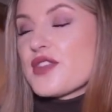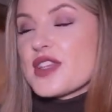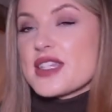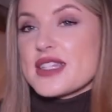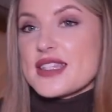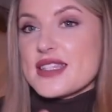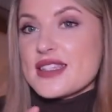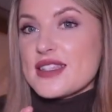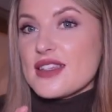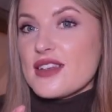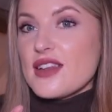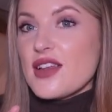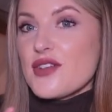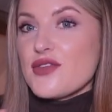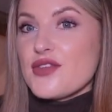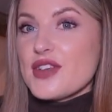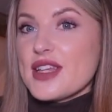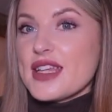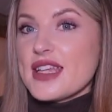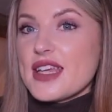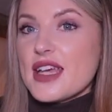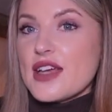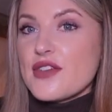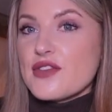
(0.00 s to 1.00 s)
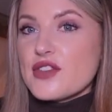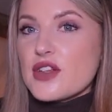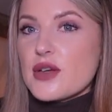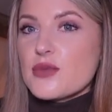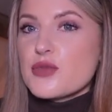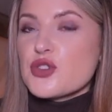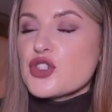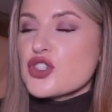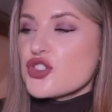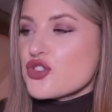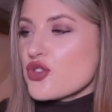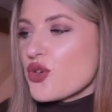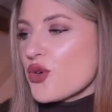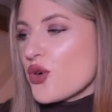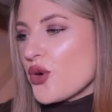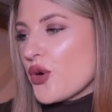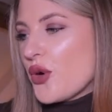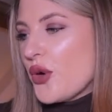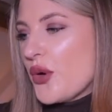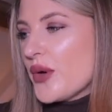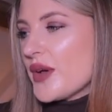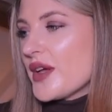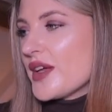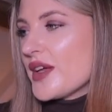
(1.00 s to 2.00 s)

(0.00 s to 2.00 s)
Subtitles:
this is a lovely gift. I'm sure